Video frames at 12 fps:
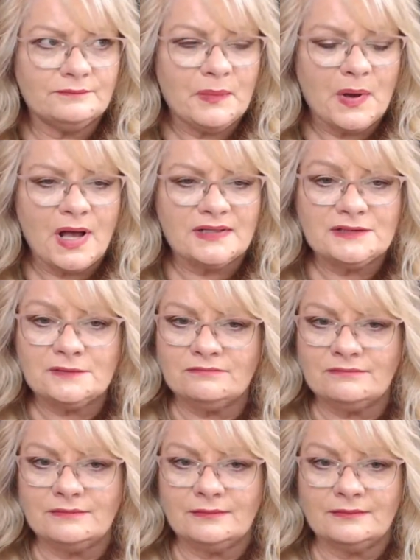Boss.
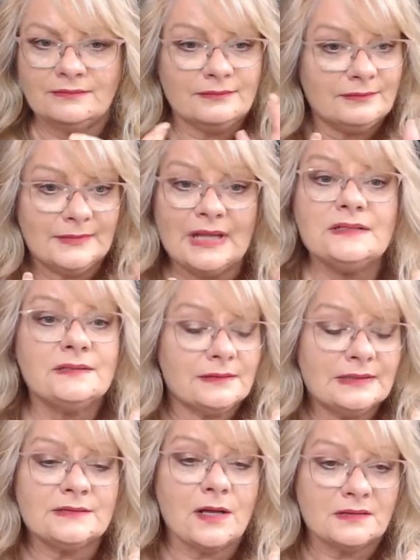It's
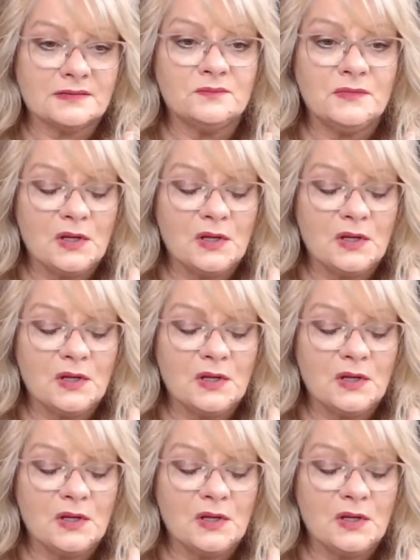awesome.